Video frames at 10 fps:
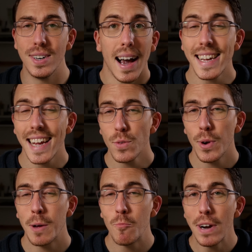I guess
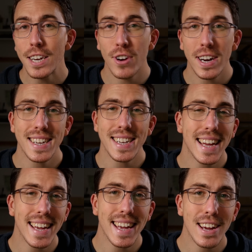what I'm really trying to
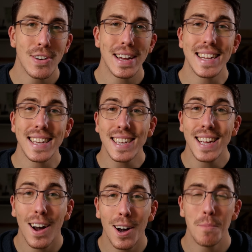say here is,
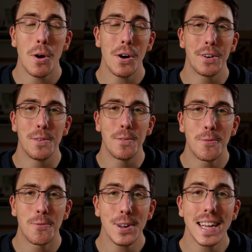come on,
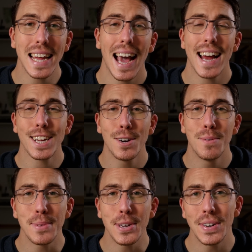FreeCAD
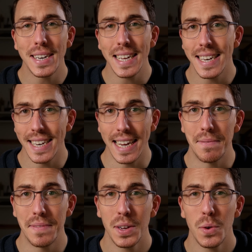community and
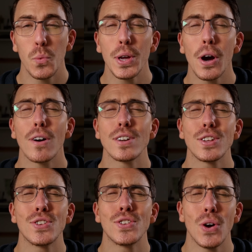devs. We are
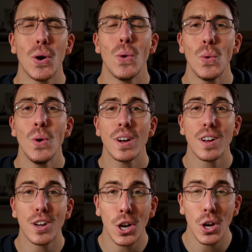so
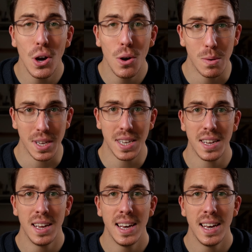close.